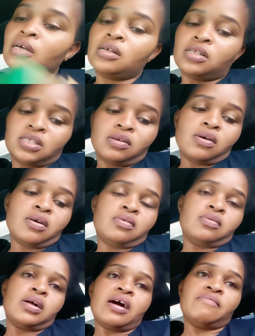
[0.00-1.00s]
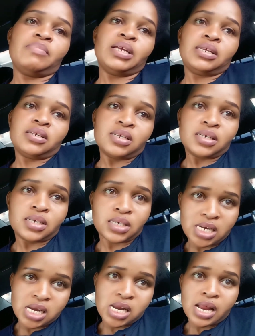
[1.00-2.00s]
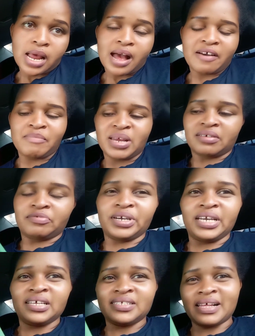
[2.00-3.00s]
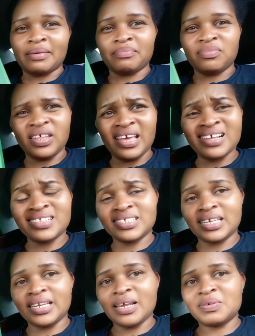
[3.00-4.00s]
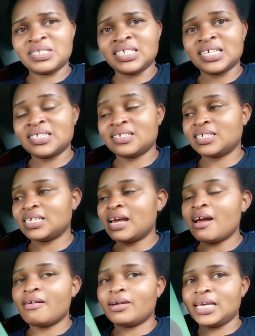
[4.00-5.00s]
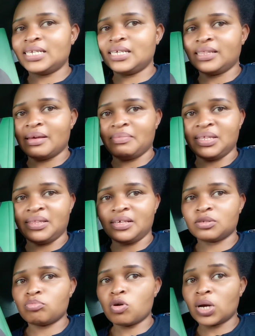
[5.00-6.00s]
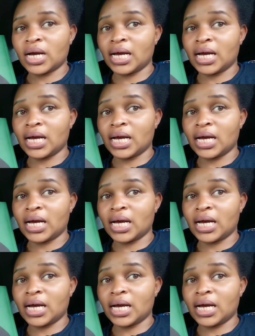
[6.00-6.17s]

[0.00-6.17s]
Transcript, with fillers: So I've been I've been reading some things and I was just Writing them in this book.